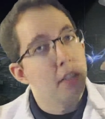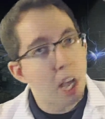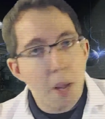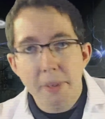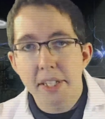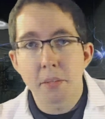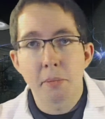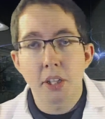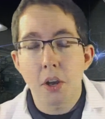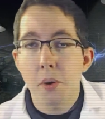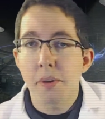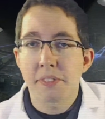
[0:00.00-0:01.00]
Comment in
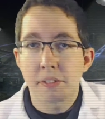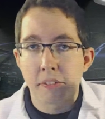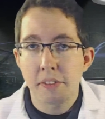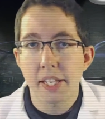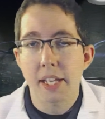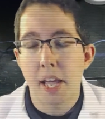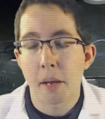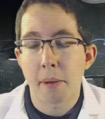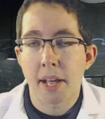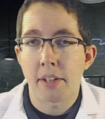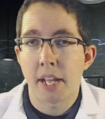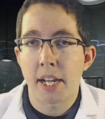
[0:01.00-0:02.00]
below if you think
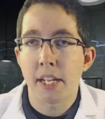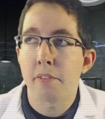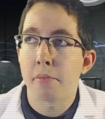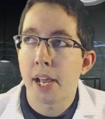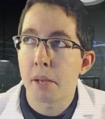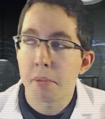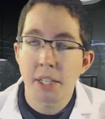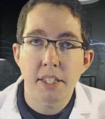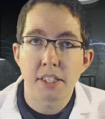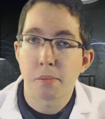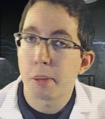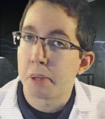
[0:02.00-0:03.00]
about any of my
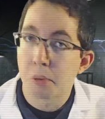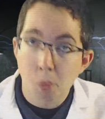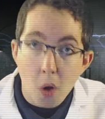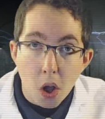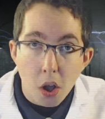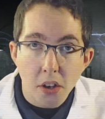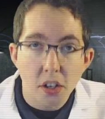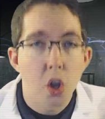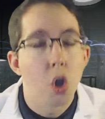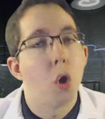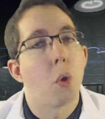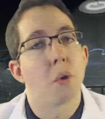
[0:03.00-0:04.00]
opinions might be wrong,
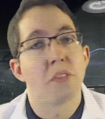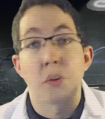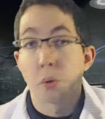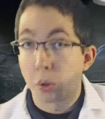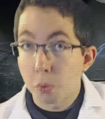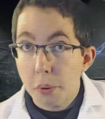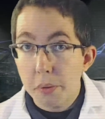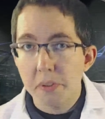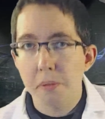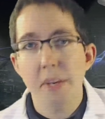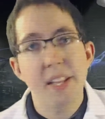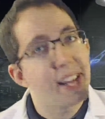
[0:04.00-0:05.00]
or if you agree
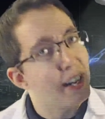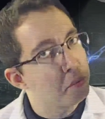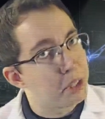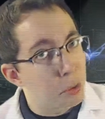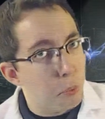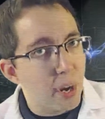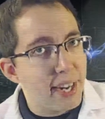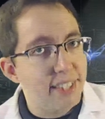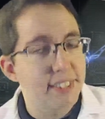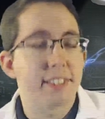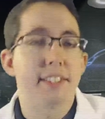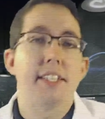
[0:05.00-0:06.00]
with me, that'll be
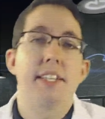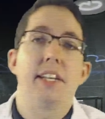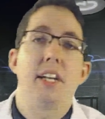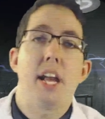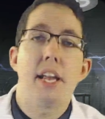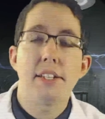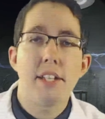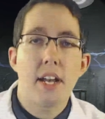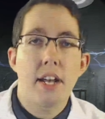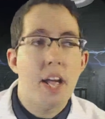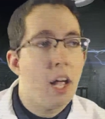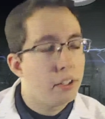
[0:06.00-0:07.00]
great. And
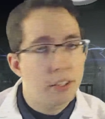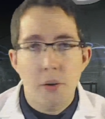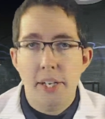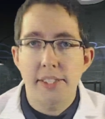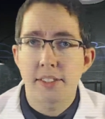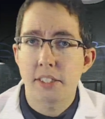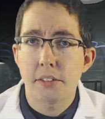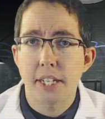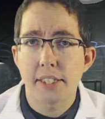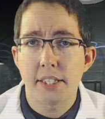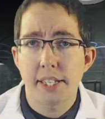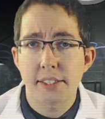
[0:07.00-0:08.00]
I'll go ahead and see you
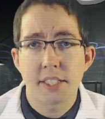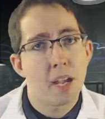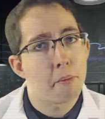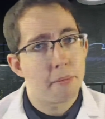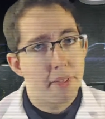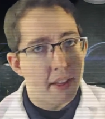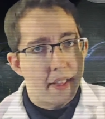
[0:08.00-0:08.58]
guys next time.